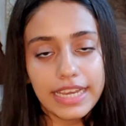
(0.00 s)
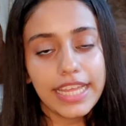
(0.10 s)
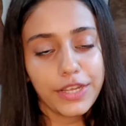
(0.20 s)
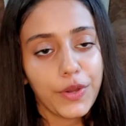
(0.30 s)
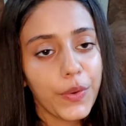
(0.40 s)

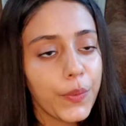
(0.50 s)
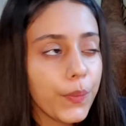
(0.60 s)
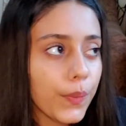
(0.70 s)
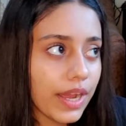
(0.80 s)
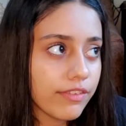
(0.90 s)
Like
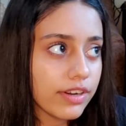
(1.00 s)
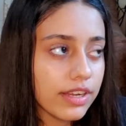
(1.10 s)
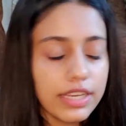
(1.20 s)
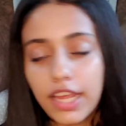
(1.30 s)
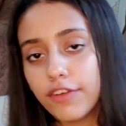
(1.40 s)

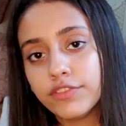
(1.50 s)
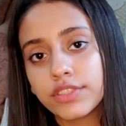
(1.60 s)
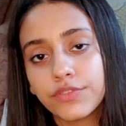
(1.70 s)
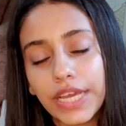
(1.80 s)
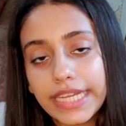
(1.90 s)
whoever
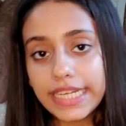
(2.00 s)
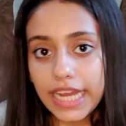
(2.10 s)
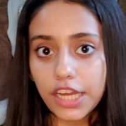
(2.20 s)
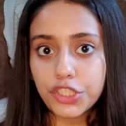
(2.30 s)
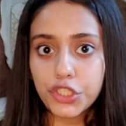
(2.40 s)
loves wearing
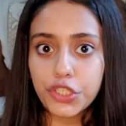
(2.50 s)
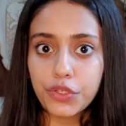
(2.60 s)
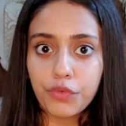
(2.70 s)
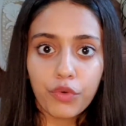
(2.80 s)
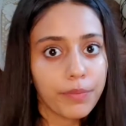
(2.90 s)

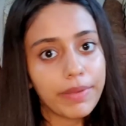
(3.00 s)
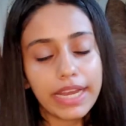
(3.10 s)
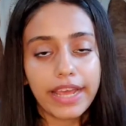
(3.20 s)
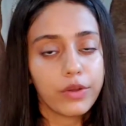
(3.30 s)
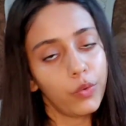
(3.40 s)
kajal would
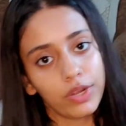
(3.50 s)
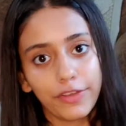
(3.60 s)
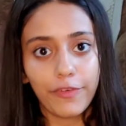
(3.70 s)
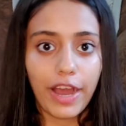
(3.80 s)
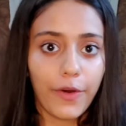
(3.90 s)
be like,
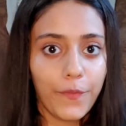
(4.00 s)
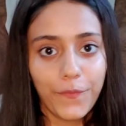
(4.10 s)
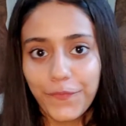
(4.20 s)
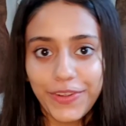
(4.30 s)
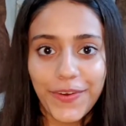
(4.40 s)
okay,
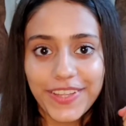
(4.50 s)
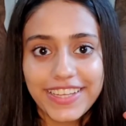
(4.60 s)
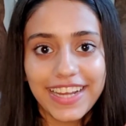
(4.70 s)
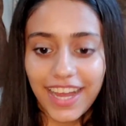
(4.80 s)
wow, we got the